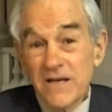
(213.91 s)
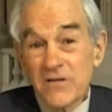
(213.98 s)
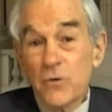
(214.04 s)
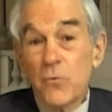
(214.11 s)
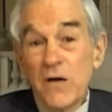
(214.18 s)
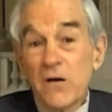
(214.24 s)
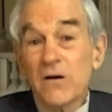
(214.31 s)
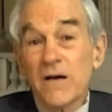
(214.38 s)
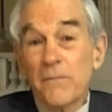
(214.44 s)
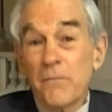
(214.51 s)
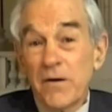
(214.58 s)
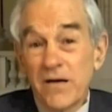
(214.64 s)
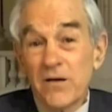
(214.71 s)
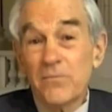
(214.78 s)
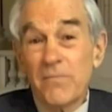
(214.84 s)
So we are
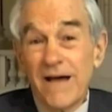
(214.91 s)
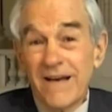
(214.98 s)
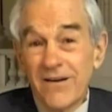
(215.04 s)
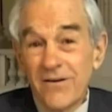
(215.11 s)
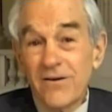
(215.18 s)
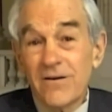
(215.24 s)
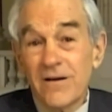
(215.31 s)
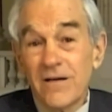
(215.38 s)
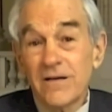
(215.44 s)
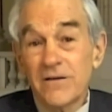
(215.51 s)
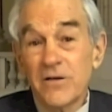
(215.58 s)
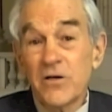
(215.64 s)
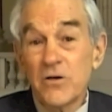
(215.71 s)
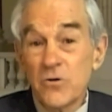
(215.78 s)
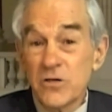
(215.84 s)
compelled by law
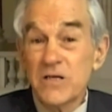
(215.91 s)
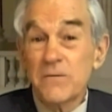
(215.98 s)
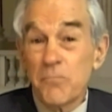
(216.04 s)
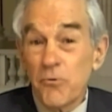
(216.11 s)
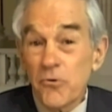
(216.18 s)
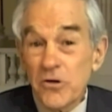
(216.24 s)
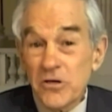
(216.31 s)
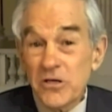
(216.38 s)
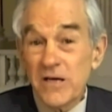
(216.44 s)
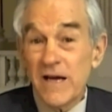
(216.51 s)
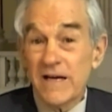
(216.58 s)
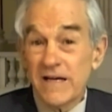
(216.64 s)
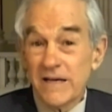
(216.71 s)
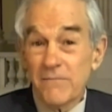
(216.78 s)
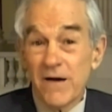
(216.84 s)
to use
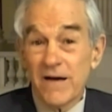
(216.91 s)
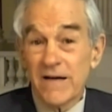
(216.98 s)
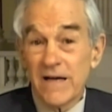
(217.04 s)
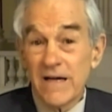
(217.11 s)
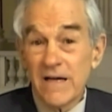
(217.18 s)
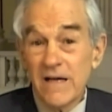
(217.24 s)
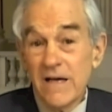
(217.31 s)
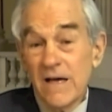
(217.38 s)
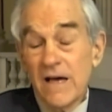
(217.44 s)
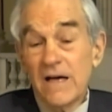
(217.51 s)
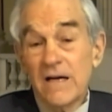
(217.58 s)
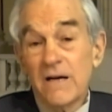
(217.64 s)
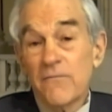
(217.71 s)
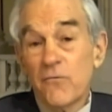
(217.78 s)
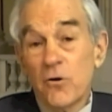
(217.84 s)
depreciating money,
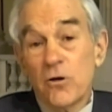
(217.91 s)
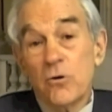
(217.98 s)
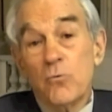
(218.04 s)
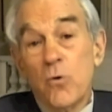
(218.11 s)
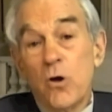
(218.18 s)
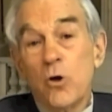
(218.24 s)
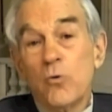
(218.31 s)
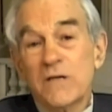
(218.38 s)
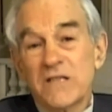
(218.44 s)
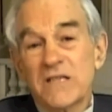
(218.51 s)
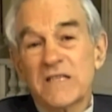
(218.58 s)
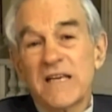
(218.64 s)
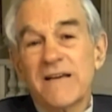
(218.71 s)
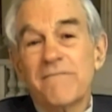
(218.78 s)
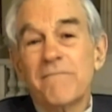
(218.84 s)
and therefore who wants
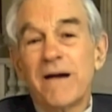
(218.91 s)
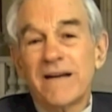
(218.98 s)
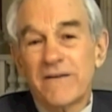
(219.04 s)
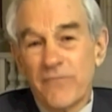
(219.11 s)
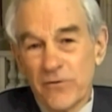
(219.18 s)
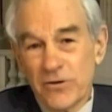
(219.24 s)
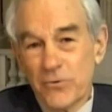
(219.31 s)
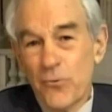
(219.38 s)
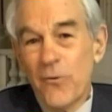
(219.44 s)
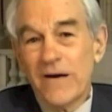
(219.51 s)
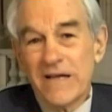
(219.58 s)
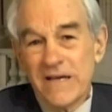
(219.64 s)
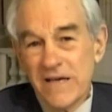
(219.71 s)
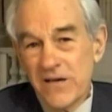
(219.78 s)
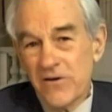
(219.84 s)
to save money for
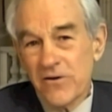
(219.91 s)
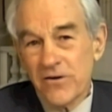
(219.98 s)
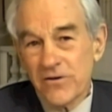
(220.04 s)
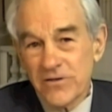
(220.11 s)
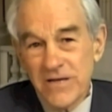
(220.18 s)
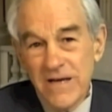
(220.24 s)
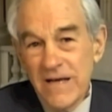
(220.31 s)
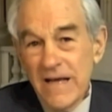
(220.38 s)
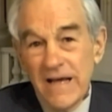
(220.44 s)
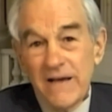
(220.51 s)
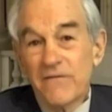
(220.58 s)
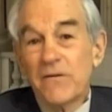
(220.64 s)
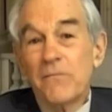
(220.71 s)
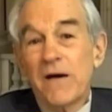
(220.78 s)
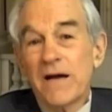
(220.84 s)
20 years
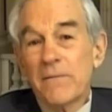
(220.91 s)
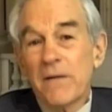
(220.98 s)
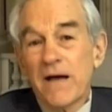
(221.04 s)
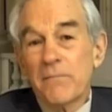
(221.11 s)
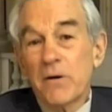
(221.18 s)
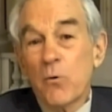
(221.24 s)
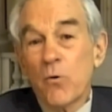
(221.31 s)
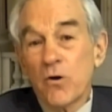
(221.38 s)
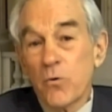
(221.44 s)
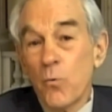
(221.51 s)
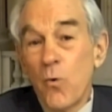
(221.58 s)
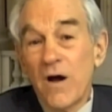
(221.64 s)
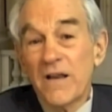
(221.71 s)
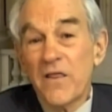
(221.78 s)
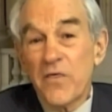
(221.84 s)
if the money might be worth
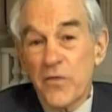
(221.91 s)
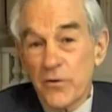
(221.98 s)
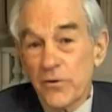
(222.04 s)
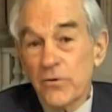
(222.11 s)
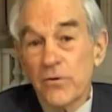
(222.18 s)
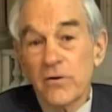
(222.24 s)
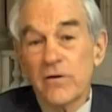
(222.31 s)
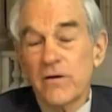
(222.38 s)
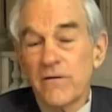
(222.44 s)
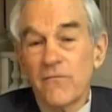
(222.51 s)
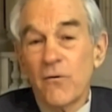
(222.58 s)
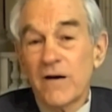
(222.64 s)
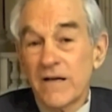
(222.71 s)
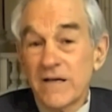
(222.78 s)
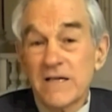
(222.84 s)
1/3
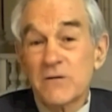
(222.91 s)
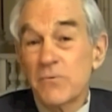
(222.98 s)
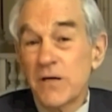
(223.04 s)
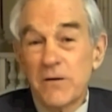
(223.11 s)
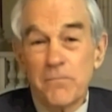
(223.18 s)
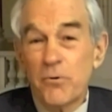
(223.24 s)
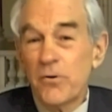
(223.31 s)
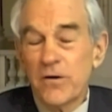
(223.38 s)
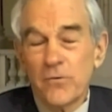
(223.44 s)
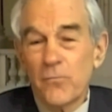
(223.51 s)
of what it is when you put it